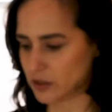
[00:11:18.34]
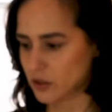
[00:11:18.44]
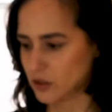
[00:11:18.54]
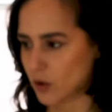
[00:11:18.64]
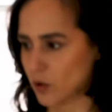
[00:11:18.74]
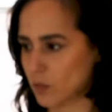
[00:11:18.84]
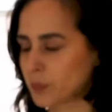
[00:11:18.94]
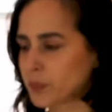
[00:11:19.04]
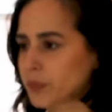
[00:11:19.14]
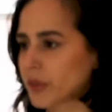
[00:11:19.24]
So
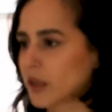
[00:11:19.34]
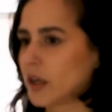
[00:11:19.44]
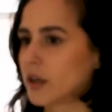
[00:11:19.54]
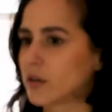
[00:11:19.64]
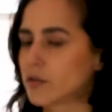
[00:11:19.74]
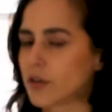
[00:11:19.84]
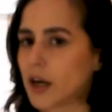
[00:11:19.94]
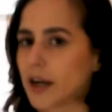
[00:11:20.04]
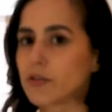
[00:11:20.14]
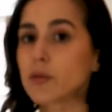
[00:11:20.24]
if
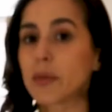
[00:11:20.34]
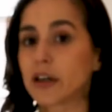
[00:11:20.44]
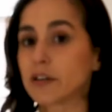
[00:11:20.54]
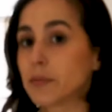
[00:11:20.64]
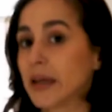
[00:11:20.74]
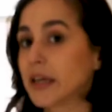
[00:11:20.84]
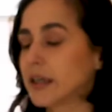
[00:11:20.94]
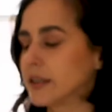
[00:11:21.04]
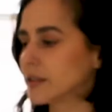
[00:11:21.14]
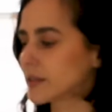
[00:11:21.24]
I have a pair of
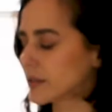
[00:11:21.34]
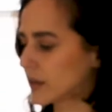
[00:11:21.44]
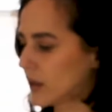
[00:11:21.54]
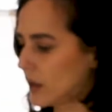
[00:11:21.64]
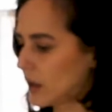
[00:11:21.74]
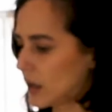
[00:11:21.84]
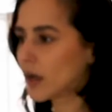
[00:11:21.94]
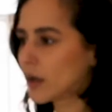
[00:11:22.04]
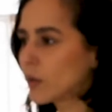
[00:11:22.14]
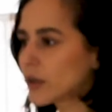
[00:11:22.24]
pants,
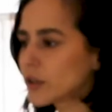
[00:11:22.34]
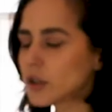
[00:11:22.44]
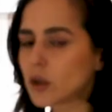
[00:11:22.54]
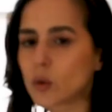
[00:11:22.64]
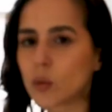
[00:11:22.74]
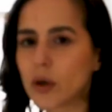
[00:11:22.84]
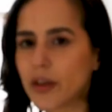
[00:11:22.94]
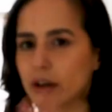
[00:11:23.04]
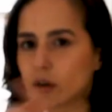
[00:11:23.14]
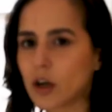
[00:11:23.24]
I want to know what
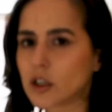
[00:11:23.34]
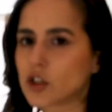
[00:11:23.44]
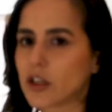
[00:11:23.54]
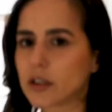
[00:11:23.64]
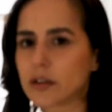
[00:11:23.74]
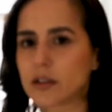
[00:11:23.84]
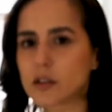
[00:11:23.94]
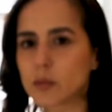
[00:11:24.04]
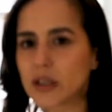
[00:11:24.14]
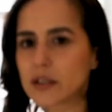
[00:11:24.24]
that crotch length
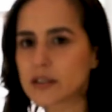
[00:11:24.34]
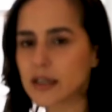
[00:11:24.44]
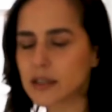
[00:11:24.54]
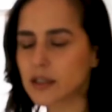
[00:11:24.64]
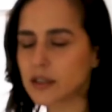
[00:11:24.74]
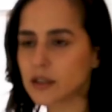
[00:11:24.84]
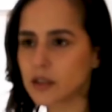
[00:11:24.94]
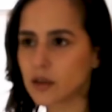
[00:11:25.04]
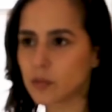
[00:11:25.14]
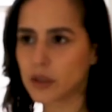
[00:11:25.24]
is, because that's going
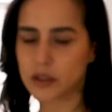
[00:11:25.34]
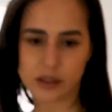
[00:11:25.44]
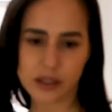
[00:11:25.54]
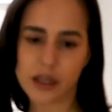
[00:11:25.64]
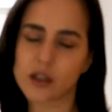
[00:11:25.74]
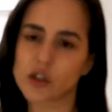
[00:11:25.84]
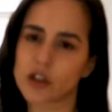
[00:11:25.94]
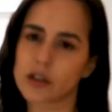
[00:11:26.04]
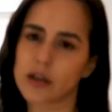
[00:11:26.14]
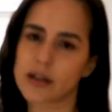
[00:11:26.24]
to give me an
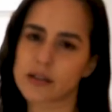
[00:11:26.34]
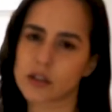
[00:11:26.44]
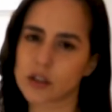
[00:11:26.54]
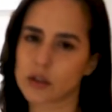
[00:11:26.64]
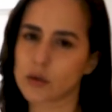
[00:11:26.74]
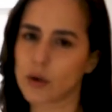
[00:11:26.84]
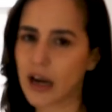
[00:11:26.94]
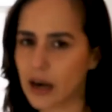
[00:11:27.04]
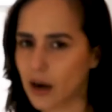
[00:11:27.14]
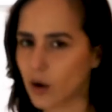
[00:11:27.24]
indication as to
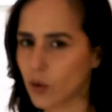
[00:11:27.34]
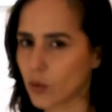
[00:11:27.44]
how